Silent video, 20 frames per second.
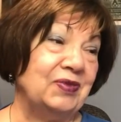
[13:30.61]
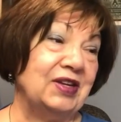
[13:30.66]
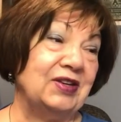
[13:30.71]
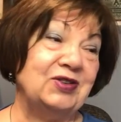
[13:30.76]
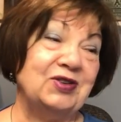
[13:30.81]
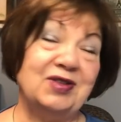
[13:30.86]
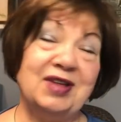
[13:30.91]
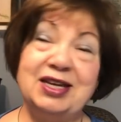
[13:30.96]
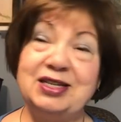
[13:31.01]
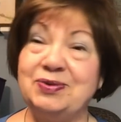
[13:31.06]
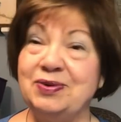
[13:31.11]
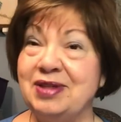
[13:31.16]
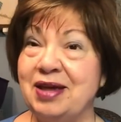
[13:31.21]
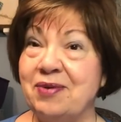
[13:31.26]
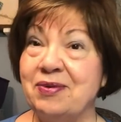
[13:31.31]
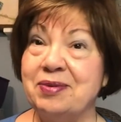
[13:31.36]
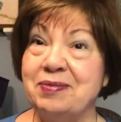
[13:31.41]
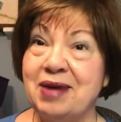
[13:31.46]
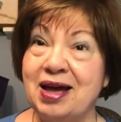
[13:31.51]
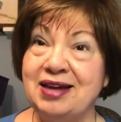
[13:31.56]
So that's what that
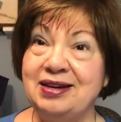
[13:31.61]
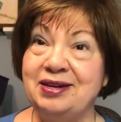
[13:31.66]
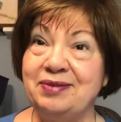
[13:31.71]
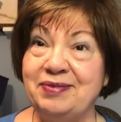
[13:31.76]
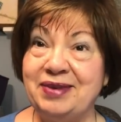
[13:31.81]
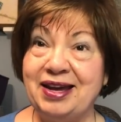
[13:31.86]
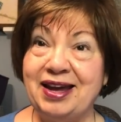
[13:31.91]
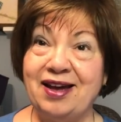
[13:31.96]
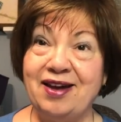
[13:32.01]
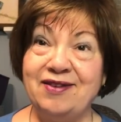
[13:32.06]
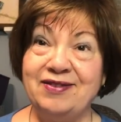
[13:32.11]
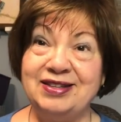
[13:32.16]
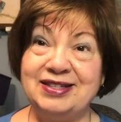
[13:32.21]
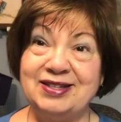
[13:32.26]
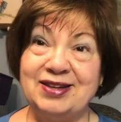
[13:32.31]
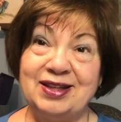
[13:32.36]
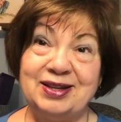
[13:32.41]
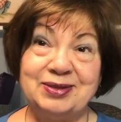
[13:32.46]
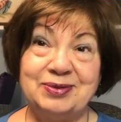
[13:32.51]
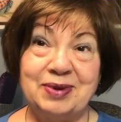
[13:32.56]
reminded me of, and
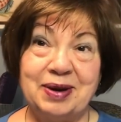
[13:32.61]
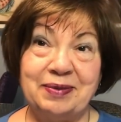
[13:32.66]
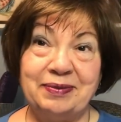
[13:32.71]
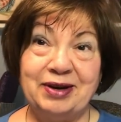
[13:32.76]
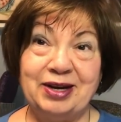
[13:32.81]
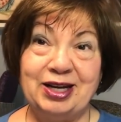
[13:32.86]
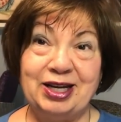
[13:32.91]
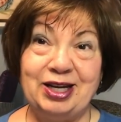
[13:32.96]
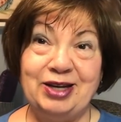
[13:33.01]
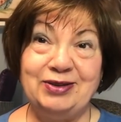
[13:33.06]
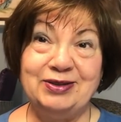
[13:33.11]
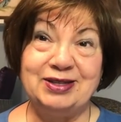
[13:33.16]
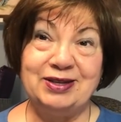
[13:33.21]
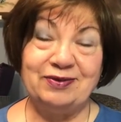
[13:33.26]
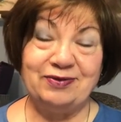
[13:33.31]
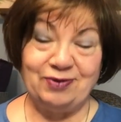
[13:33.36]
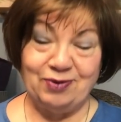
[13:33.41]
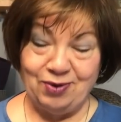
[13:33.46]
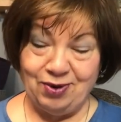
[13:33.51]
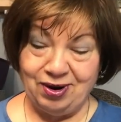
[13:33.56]
so that's what I'm going to use
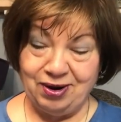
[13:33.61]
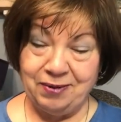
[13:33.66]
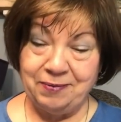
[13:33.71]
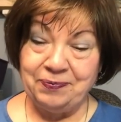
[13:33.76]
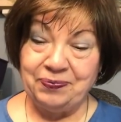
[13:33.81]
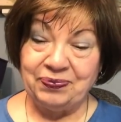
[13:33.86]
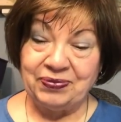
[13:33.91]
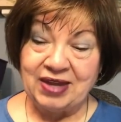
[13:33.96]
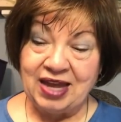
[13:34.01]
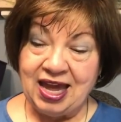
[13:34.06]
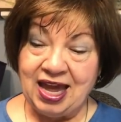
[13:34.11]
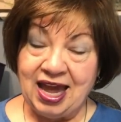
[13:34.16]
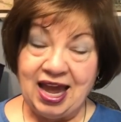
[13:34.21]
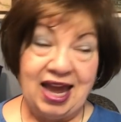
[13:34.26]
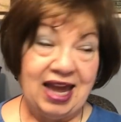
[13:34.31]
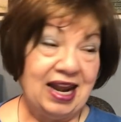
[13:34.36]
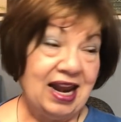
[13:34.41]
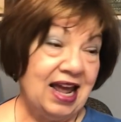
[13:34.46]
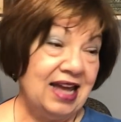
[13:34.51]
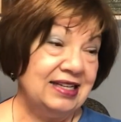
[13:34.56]
it for.
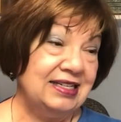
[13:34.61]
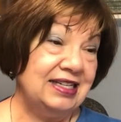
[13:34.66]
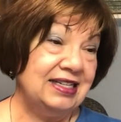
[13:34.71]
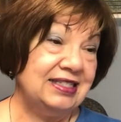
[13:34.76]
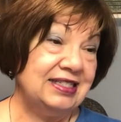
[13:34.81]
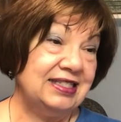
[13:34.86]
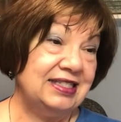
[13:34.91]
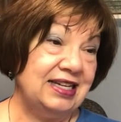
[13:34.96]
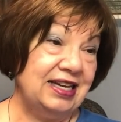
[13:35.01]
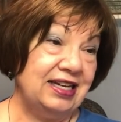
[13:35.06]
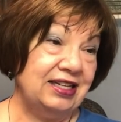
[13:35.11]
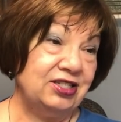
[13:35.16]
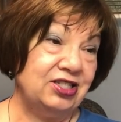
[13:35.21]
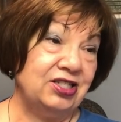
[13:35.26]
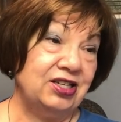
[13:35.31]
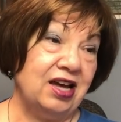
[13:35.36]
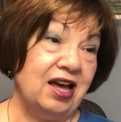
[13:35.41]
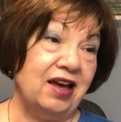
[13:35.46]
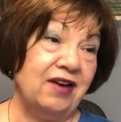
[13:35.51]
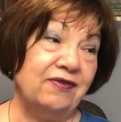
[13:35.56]
And I did
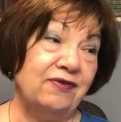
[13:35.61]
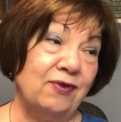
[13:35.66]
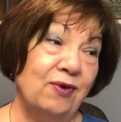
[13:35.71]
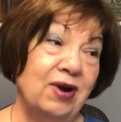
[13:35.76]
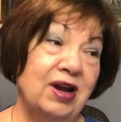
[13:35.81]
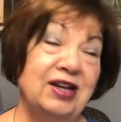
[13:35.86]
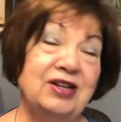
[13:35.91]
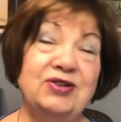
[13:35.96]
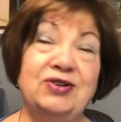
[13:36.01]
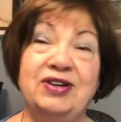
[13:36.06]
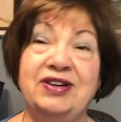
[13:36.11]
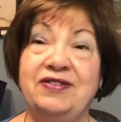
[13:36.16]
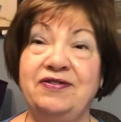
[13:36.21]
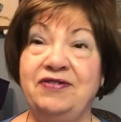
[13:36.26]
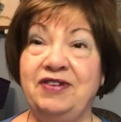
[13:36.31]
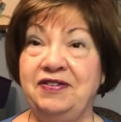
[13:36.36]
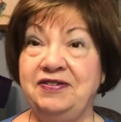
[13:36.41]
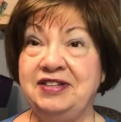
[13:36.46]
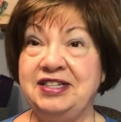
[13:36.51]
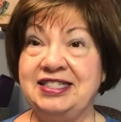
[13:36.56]
stitch
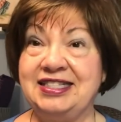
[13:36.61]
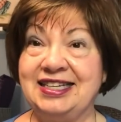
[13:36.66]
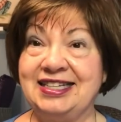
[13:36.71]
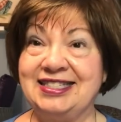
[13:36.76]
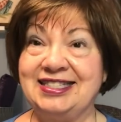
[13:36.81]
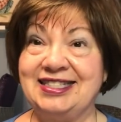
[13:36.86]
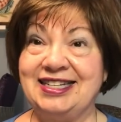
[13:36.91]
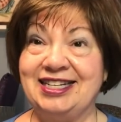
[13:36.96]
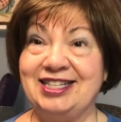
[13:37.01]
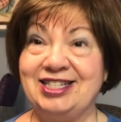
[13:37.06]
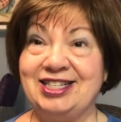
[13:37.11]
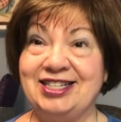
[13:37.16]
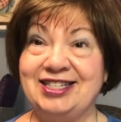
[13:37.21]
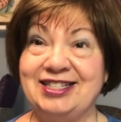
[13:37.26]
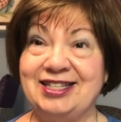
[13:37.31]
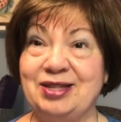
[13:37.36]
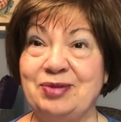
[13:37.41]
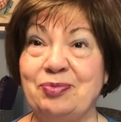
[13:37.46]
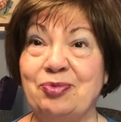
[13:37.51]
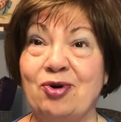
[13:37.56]
456
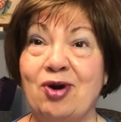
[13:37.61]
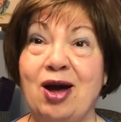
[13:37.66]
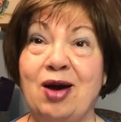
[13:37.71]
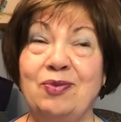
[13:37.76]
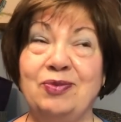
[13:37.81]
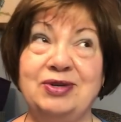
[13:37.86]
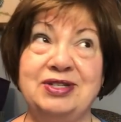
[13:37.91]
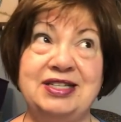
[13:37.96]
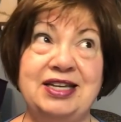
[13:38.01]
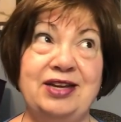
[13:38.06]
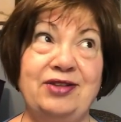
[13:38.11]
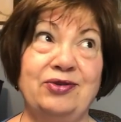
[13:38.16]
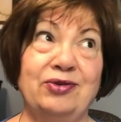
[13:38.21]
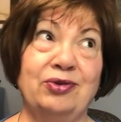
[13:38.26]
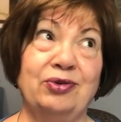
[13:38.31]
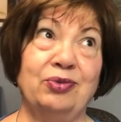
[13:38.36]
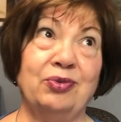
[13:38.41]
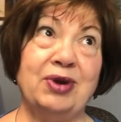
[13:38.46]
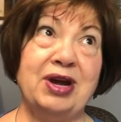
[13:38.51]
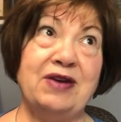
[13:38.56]
stitches, and the prompt was either
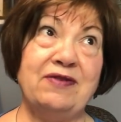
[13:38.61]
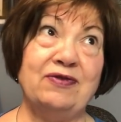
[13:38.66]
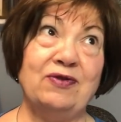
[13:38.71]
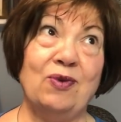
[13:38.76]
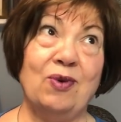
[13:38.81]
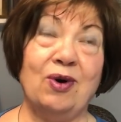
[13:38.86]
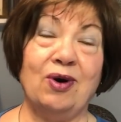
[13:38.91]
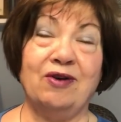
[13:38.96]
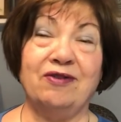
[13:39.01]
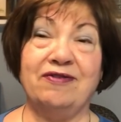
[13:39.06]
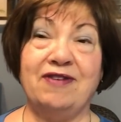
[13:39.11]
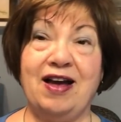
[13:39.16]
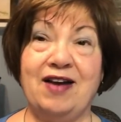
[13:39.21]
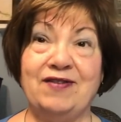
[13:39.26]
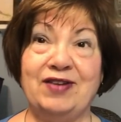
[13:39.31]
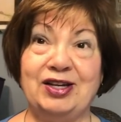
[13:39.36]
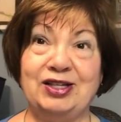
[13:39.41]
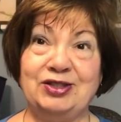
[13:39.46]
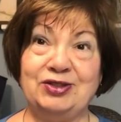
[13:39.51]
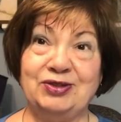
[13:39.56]
300, 400, or
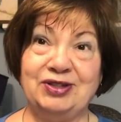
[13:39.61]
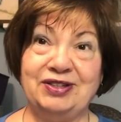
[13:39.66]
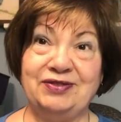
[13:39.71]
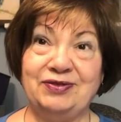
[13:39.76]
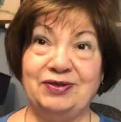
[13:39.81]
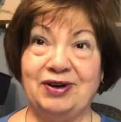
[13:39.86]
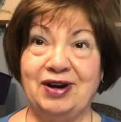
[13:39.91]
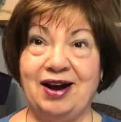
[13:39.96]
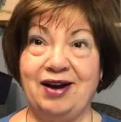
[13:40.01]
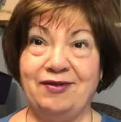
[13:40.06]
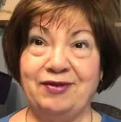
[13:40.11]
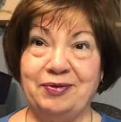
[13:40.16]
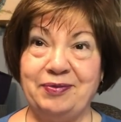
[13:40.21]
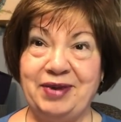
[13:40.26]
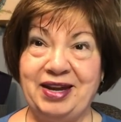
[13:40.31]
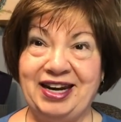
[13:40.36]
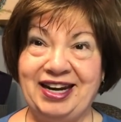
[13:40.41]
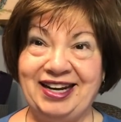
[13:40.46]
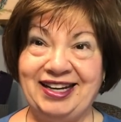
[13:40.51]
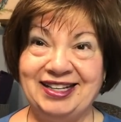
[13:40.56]
500 for however
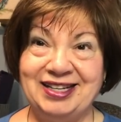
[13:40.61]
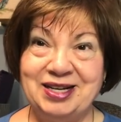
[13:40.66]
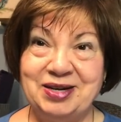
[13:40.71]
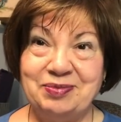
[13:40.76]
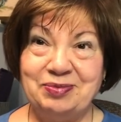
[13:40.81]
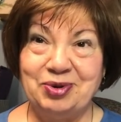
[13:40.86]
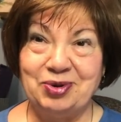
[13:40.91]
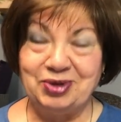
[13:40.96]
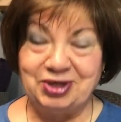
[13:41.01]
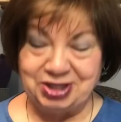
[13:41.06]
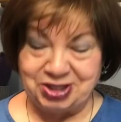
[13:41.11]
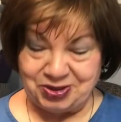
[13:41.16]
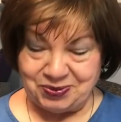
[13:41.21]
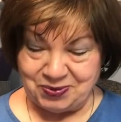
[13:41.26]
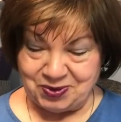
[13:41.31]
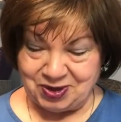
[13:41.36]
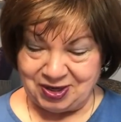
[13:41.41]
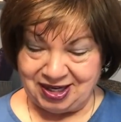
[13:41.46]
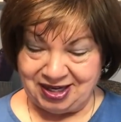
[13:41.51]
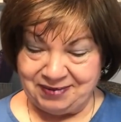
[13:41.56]
many points you
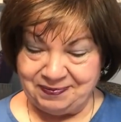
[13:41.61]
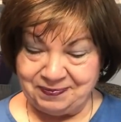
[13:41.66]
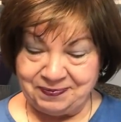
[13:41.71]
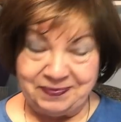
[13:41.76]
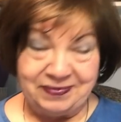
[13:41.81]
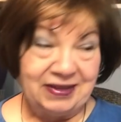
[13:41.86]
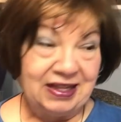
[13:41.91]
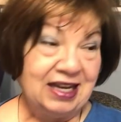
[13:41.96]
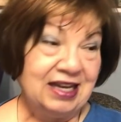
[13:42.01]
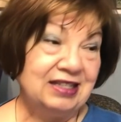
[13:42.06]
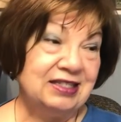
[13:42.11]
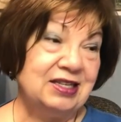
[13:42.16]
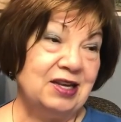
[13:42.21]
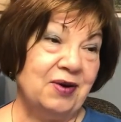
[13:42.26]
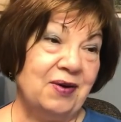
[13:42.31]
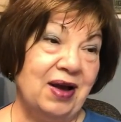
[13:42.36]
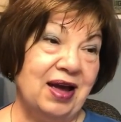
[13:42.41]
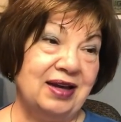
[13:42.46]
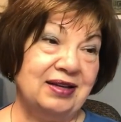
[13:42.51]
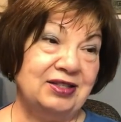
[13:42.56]
wanted.
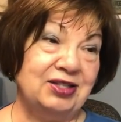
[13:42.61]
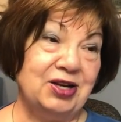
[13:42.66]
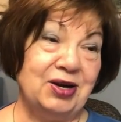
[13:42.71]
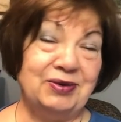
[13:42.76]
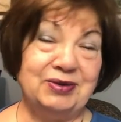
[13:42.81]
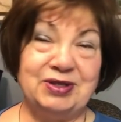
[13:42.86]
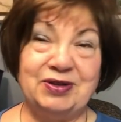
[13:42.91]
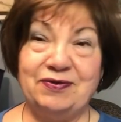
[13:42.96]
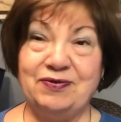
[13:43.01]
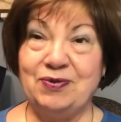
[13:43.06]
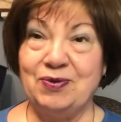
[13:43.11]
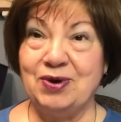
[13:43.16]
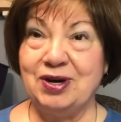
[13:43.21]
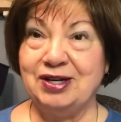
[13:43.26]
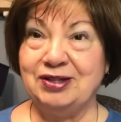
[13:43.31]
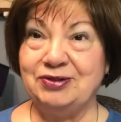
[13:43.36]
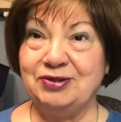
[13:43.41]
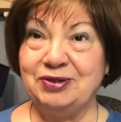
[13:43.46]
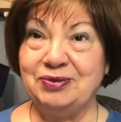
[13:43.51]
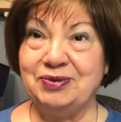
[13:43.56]
So I chose the
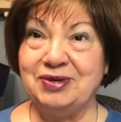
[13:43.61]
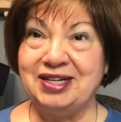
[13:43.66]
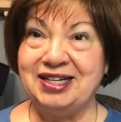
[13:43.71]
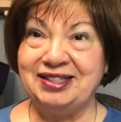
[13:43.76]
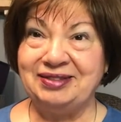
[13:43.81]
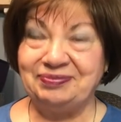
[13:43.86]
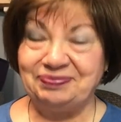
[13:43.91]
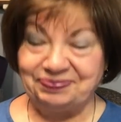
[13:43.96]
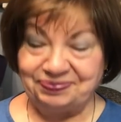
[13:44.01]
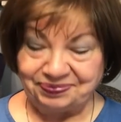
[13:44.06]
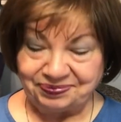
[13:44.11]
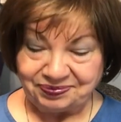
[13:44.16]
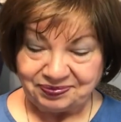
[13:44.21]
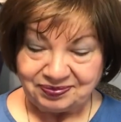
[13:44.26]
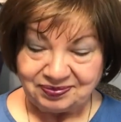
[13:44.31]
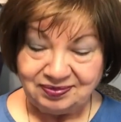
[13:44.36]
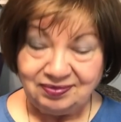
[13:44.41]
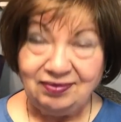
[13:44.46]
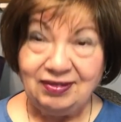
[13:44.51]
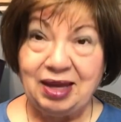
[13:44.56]
400 one
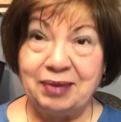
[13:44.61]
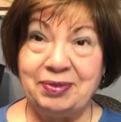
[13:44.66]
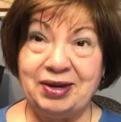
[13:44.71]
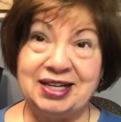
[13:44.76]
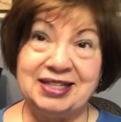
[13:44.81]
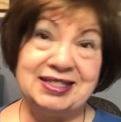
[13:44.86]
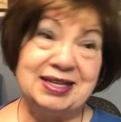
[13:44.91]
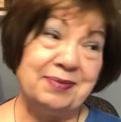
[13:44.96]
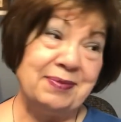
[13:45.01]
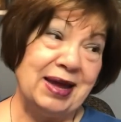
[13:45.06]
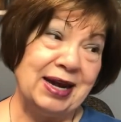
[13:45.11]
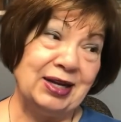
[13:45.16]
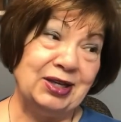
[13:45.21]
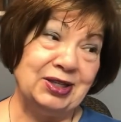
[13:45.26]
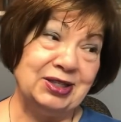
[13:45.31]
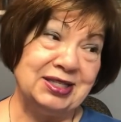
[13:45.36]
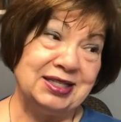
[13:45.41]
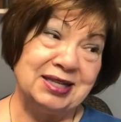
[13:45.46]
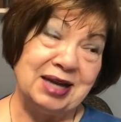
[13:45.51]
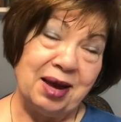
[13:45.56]
because I'm at a
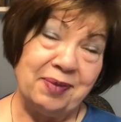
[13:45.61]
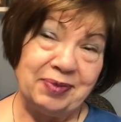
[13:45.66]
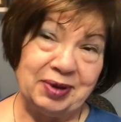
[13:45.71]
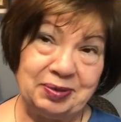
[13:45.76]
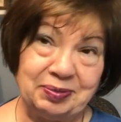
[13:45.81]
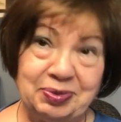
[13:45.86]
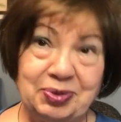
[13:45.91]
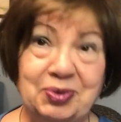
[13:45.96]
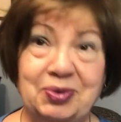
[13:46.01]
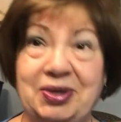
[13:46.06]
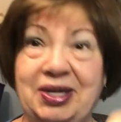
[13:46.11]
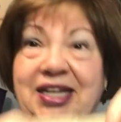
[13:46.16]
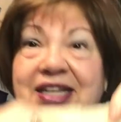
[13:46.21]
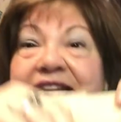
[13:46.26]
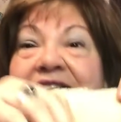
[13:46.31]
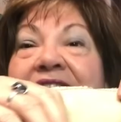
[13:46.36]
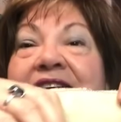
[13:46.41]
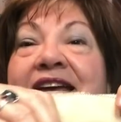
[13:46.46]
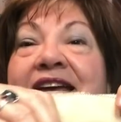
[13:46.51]
good stopping point.